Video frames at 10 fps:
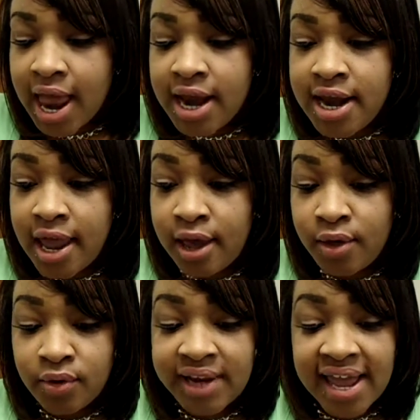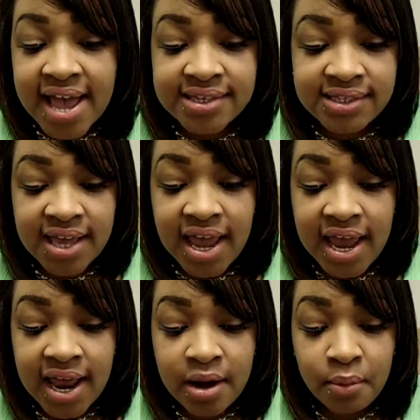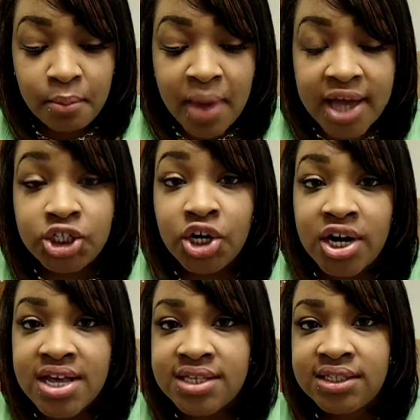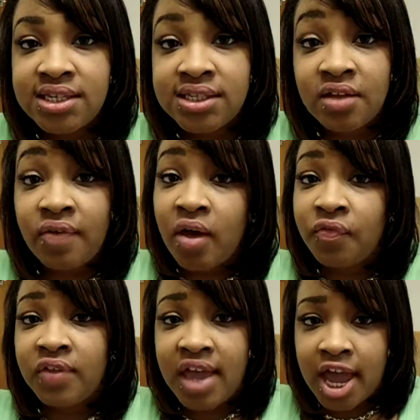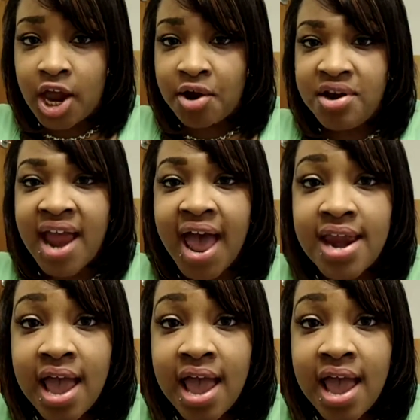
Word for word: Now, like I said, my journey consists of healthy hair, not